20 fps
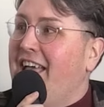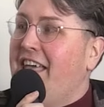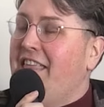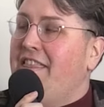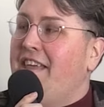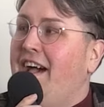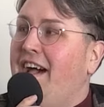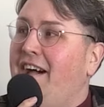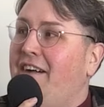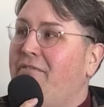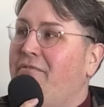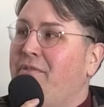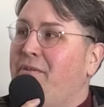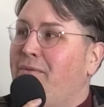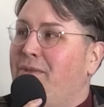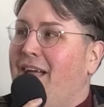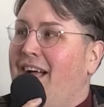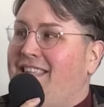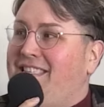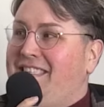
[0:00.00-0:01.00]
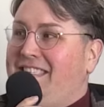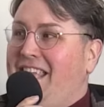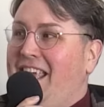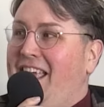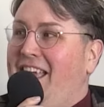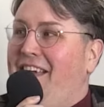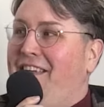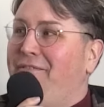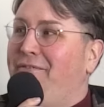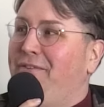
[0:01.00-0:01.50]
that we will not
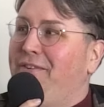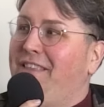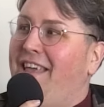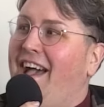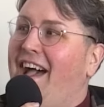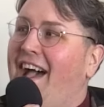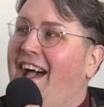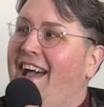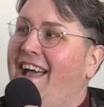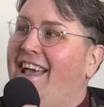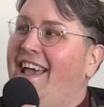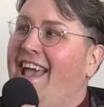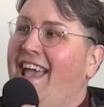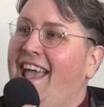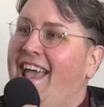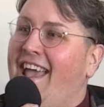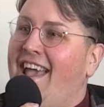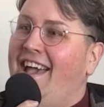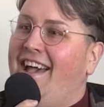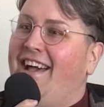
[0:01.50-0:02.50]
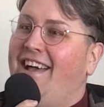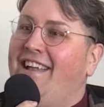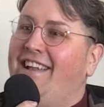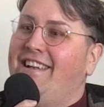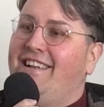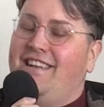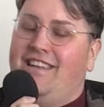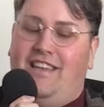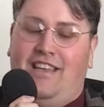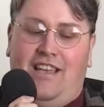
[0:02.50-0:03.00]
stand for that,
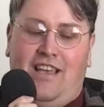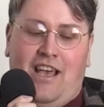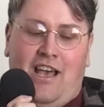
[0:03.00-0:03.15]
and